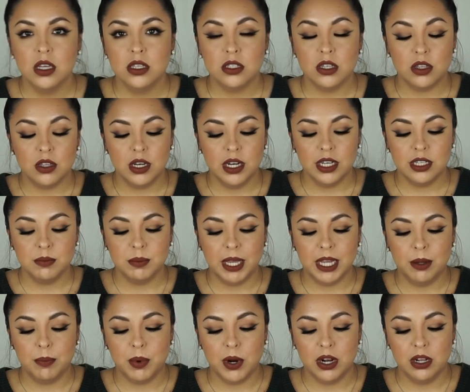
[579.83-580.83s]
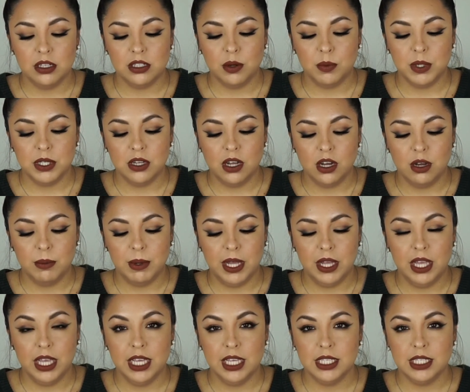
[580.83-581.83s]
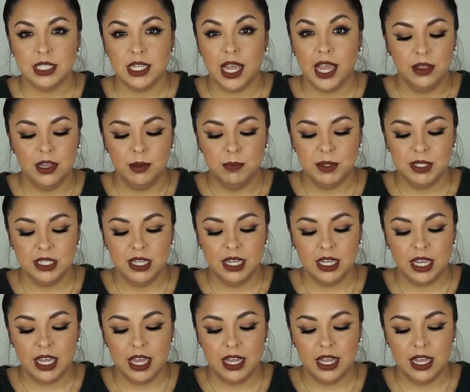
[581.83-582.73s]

So the next makeup product I want to talk about is a lipstick,